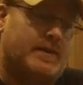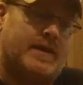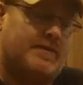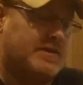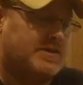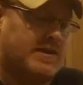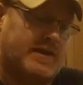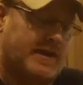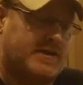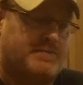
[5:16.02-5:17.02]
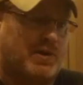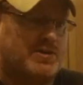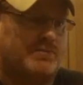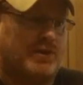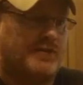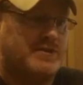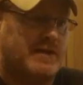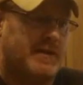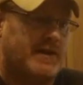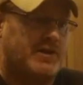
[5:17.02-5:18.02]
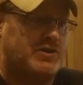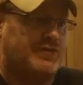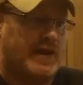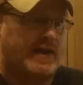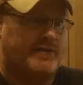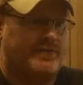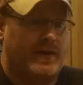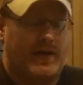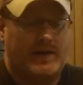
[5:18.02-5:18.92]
and this again is personal preference, I'm not a huge fan of